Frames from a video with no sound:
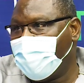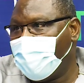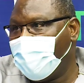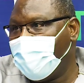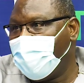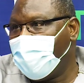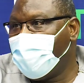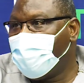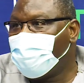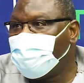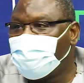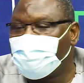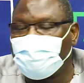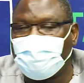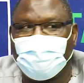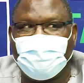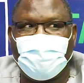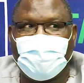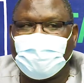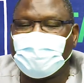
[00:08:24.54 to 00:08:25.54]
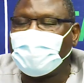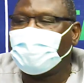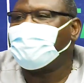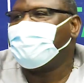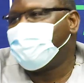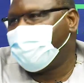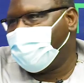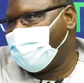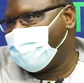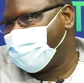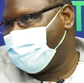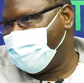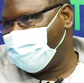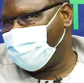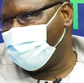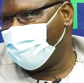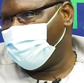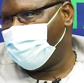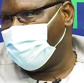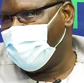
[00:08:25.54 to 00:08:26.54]
into something that is
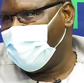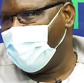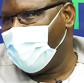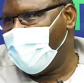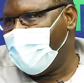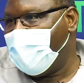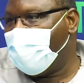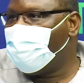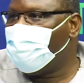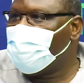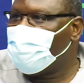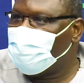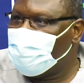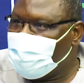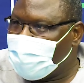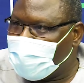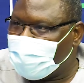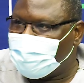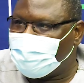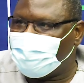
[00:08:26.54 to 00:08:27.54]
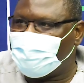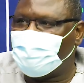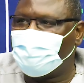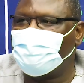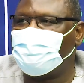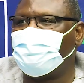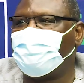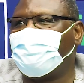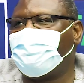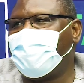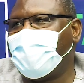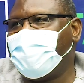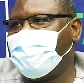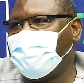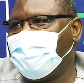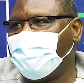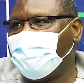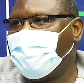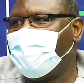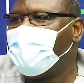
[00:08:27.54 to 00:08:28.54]
accessible. And we do that through providing